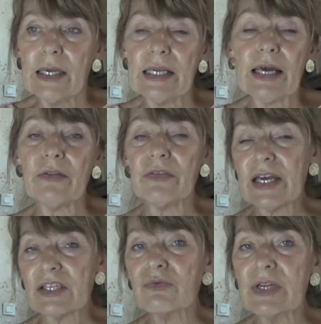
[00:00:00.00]
Now,
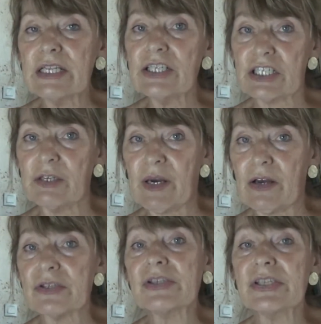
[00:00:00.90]
that's really just
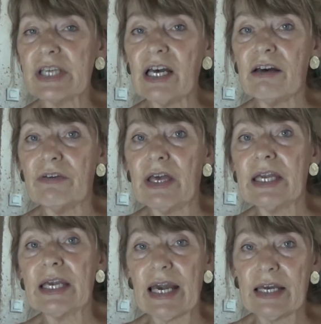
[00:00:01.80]
about
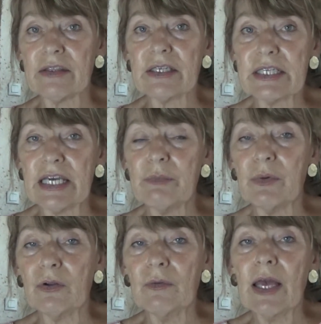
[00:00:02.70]
serving at the
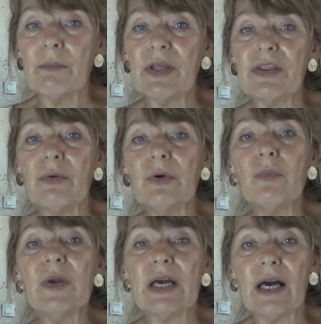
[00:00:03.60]
table, but there will
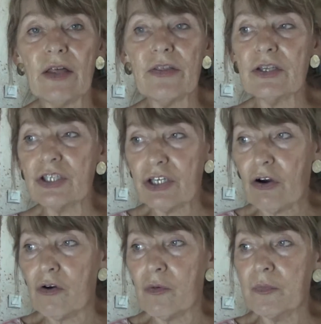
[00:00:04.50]
be other
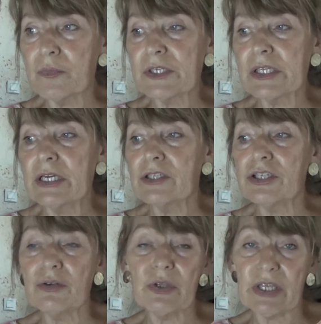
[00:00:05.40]
jobs to
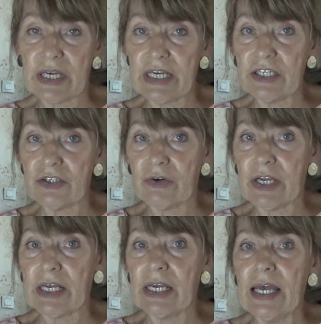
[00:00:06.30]
do with the
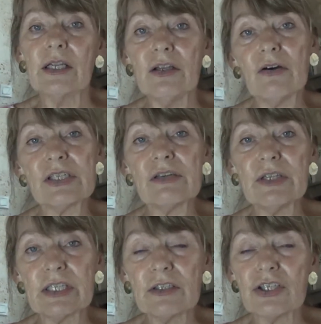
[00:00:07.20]
catering. Lots of
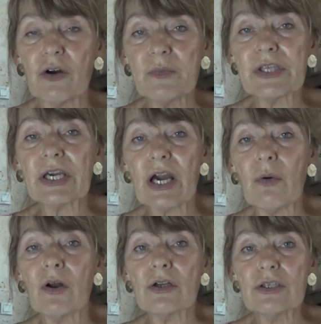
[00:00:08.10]
little jobs that
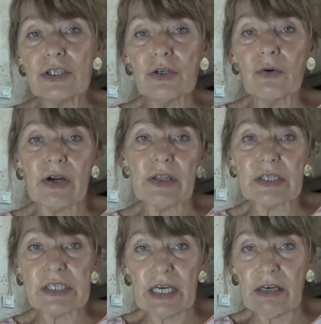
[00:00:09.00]
go on during the
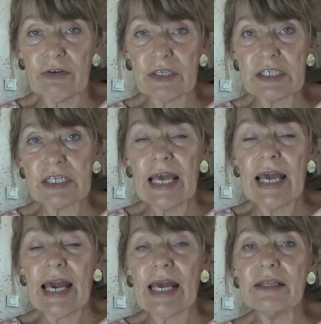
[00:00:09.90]
service,
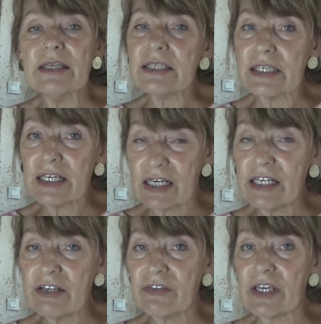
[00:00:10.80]
and these are the
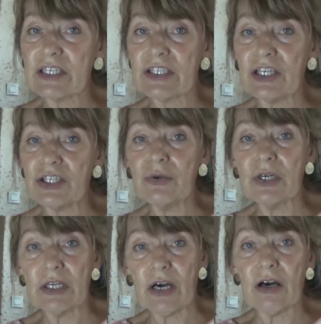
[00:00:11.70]
kind of things that you
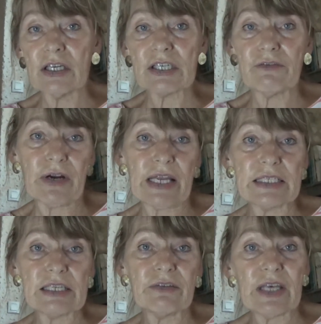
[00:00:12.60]
could ask
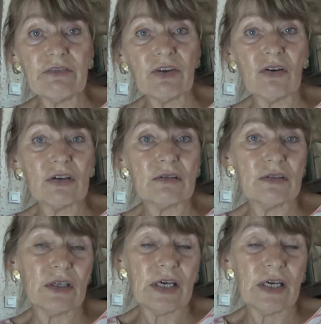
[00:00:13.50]
friends if they've got